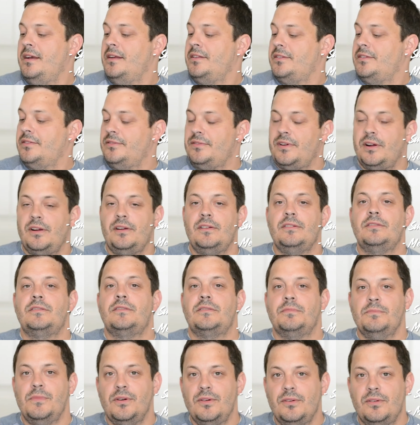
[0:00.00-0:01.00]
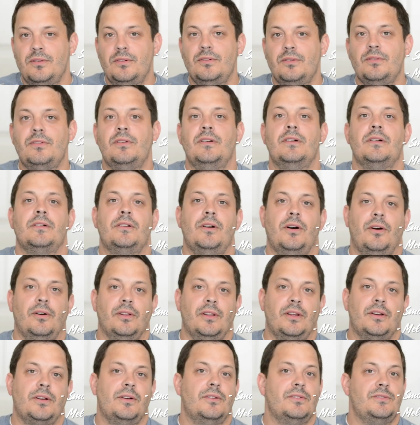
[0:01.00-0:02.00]
It's a very smooth
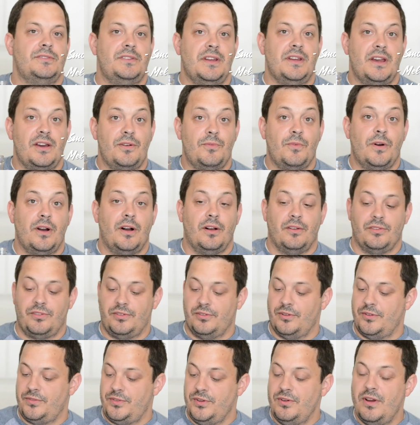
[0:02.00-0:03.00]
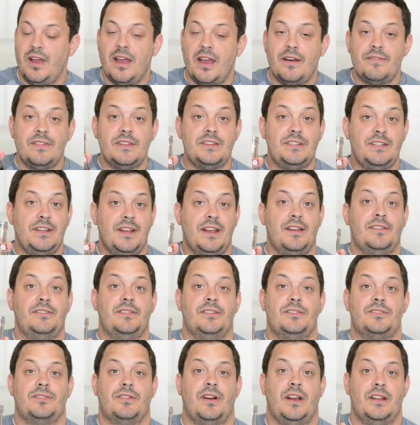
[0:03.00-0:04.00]
cola, goes down well, so if you have the chance
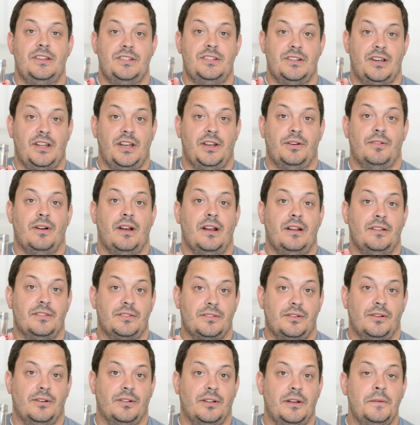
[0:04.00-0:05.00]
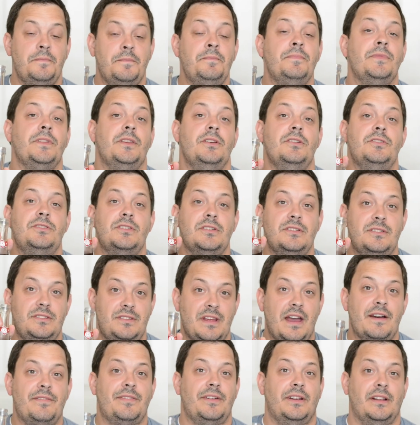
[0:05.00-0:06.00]
to try Johnnie Ryan's cola, you should
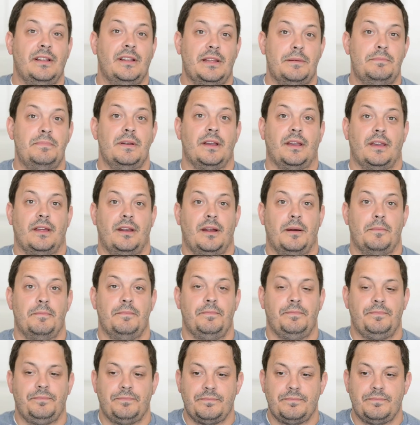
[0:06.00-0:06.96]
definitely pick it up.